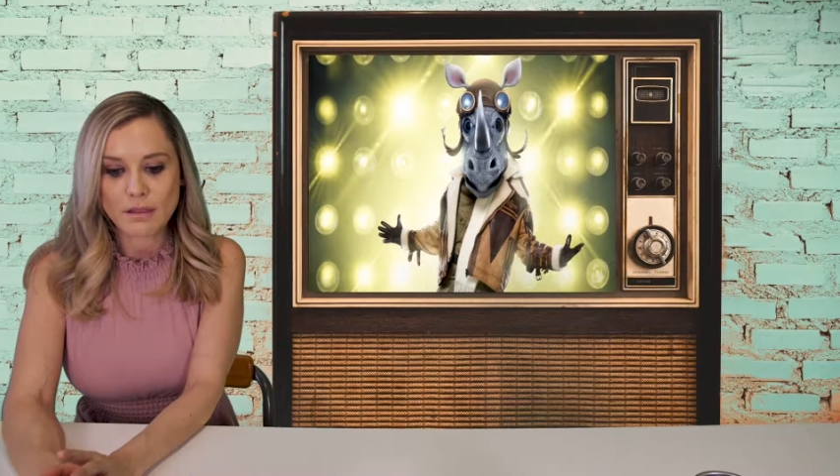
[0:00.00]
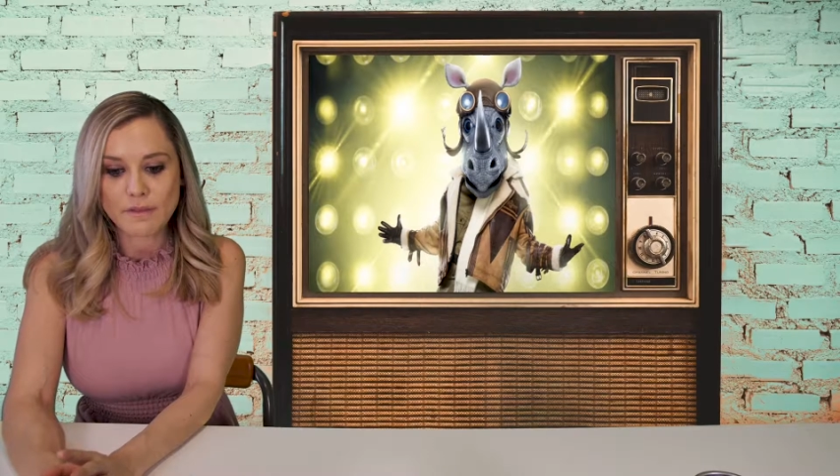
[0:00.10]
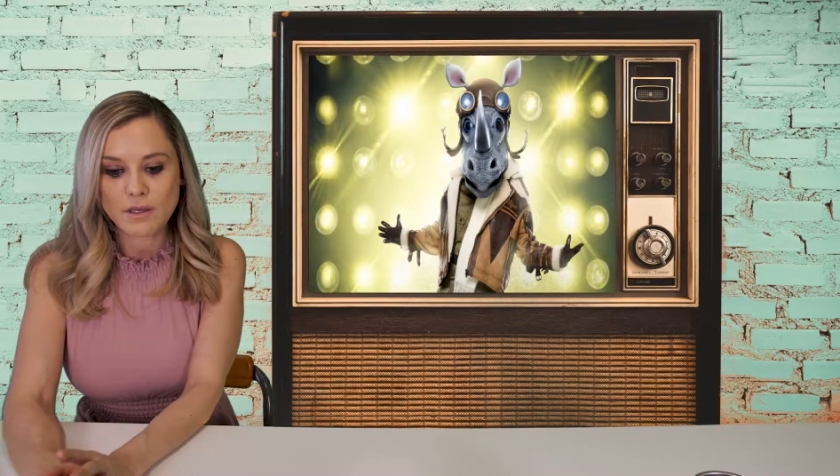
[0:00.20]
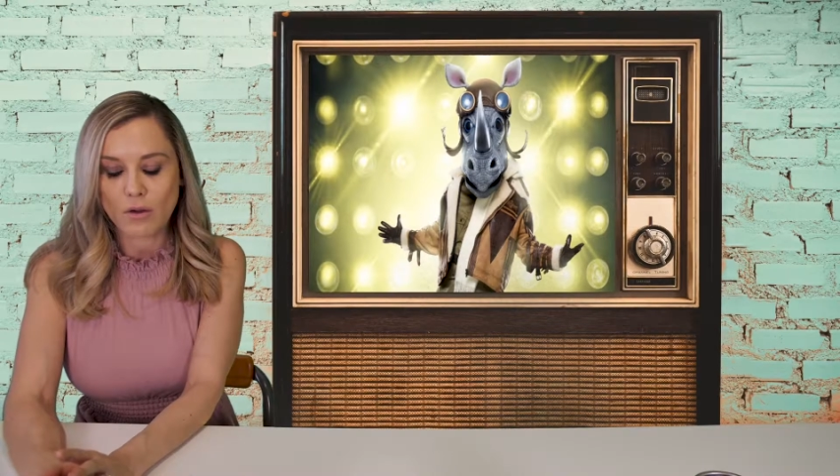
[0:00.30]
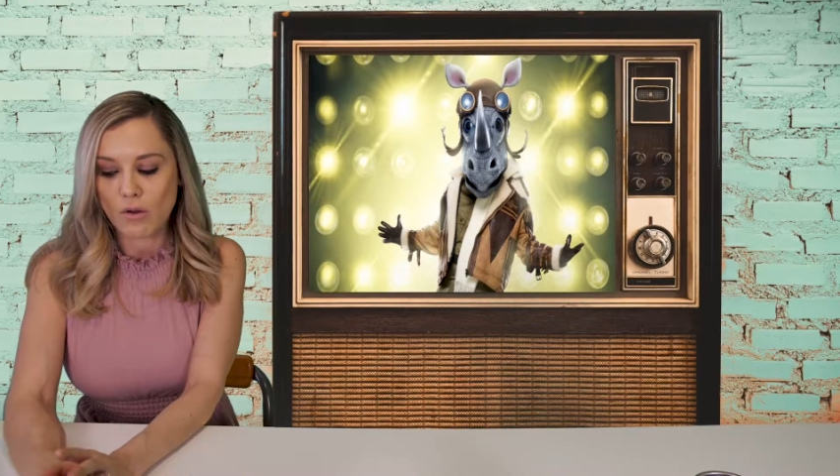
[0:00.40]

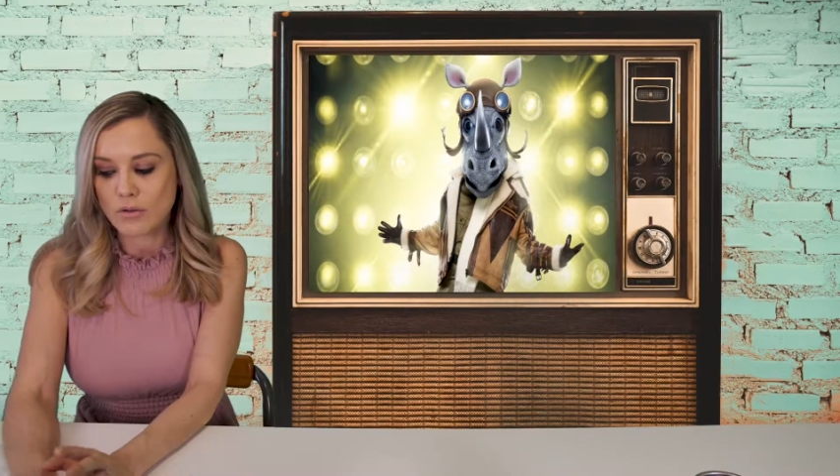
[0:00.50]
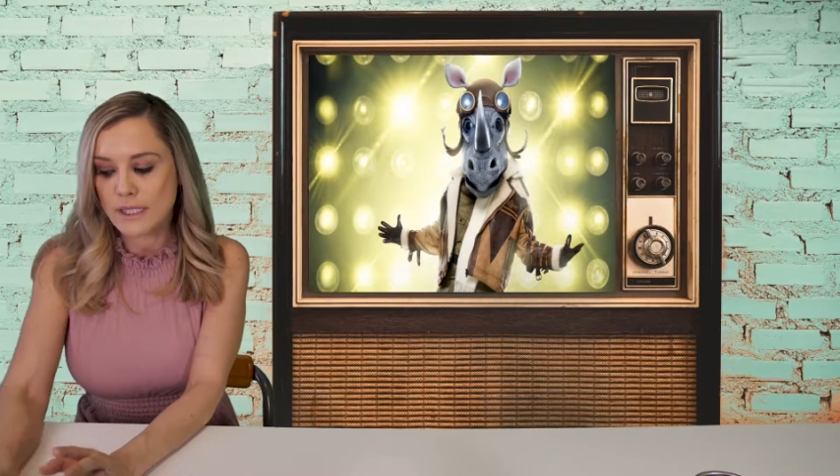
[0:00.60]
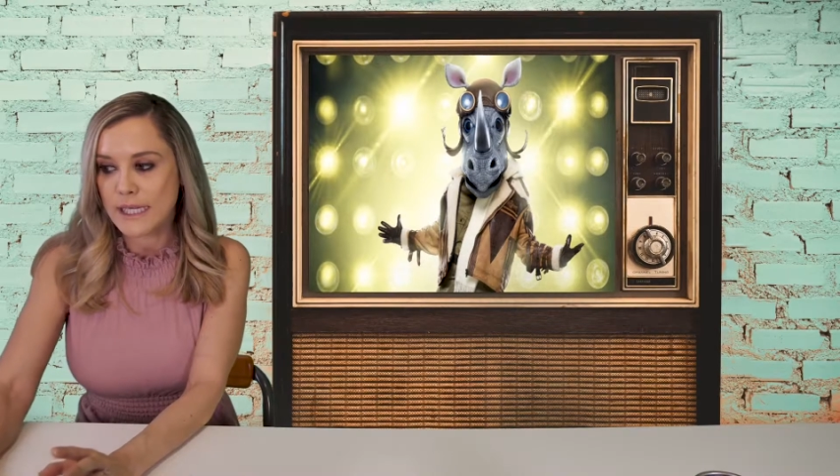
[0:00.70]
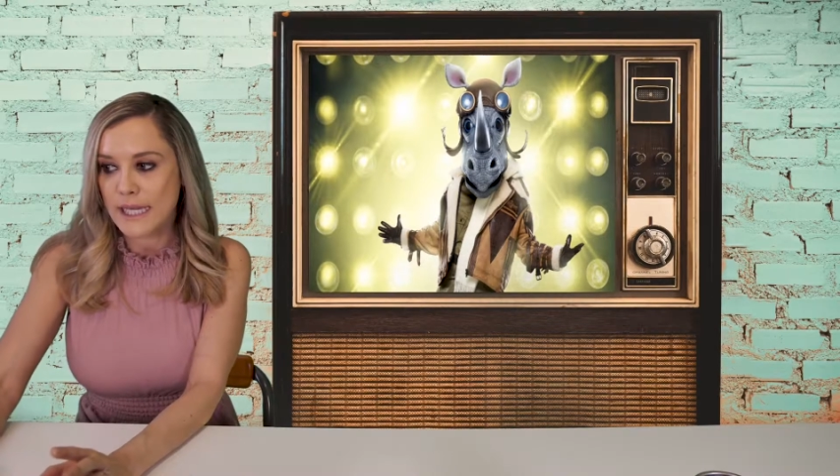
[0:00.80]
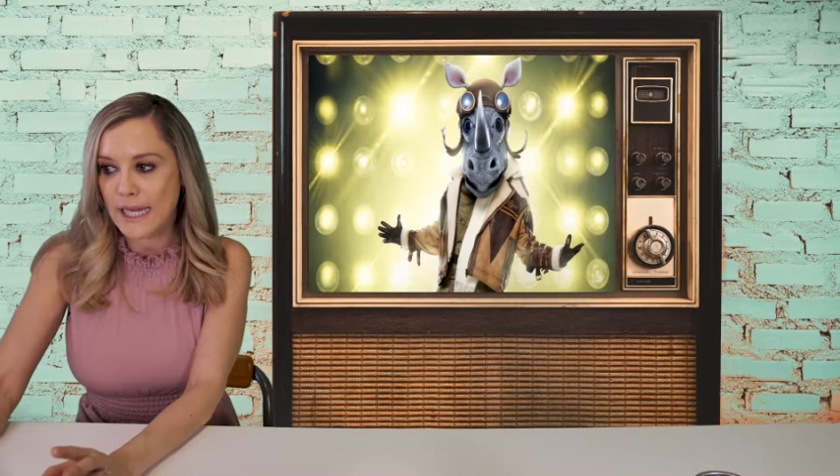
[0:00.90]
The
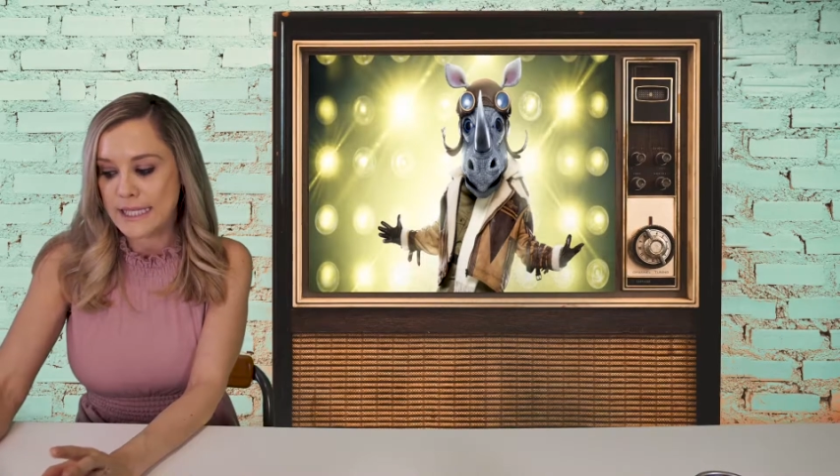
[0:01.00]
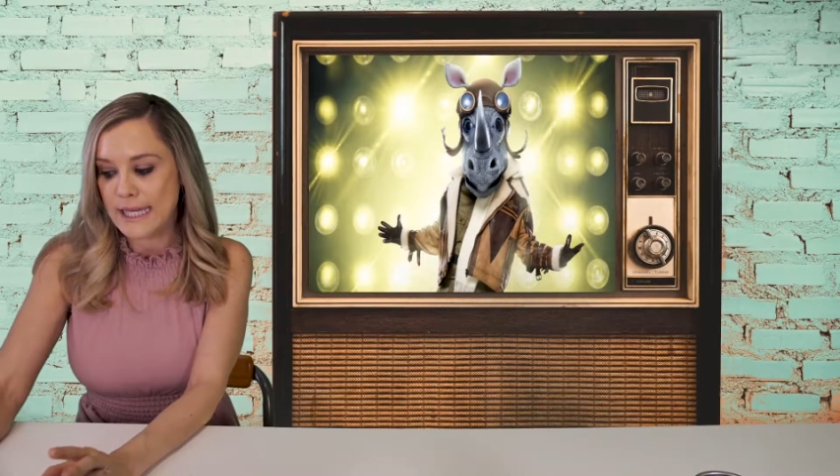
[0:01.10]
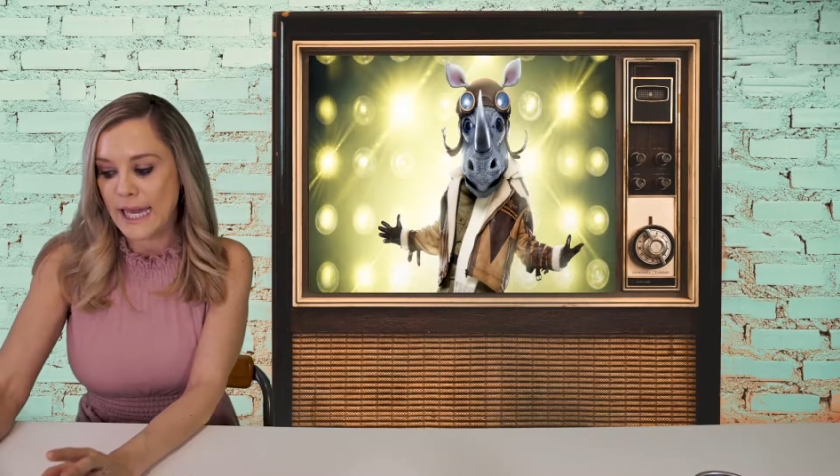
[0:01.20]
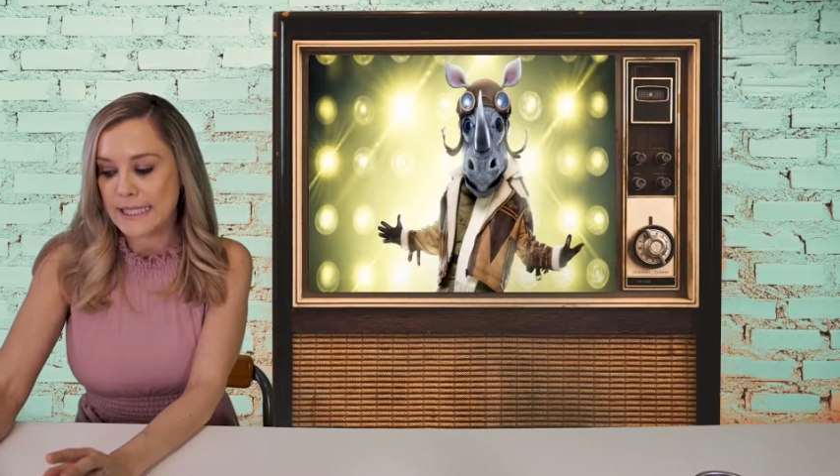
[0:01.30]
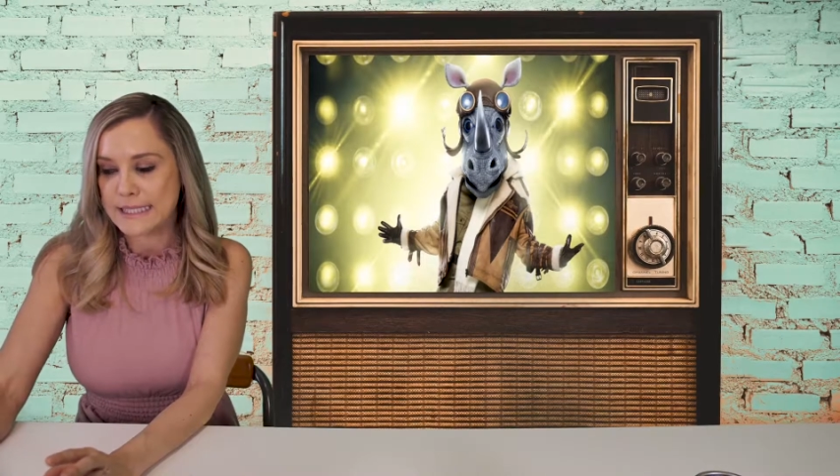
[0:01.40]
only
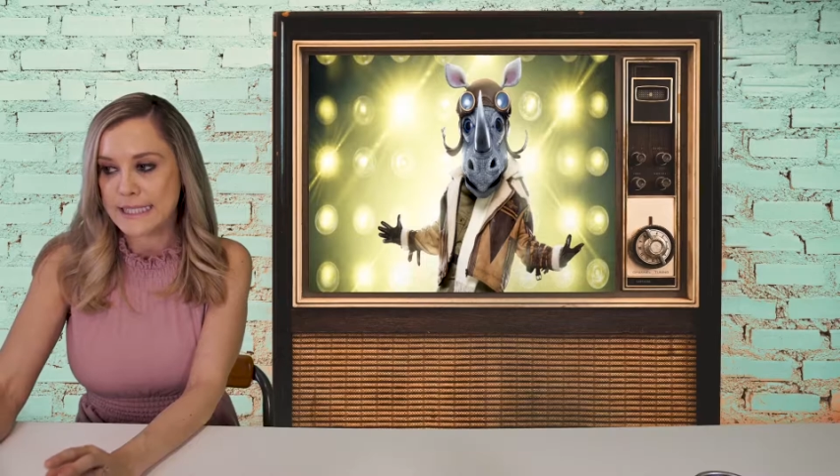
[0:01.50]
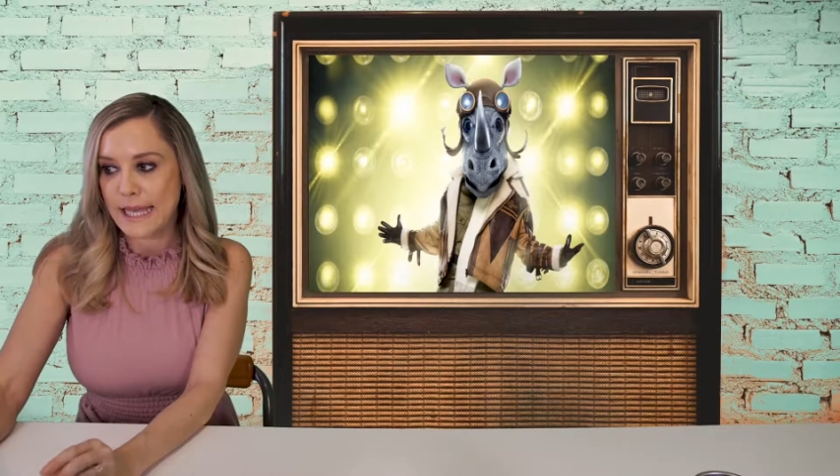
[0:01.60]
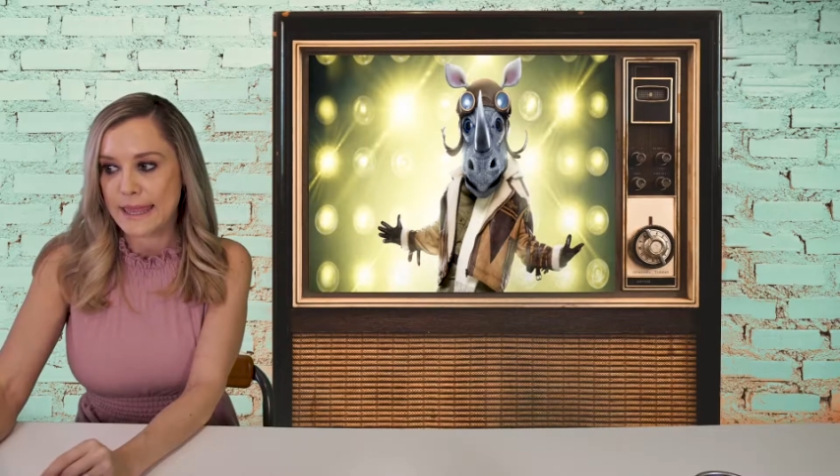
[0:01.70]
guess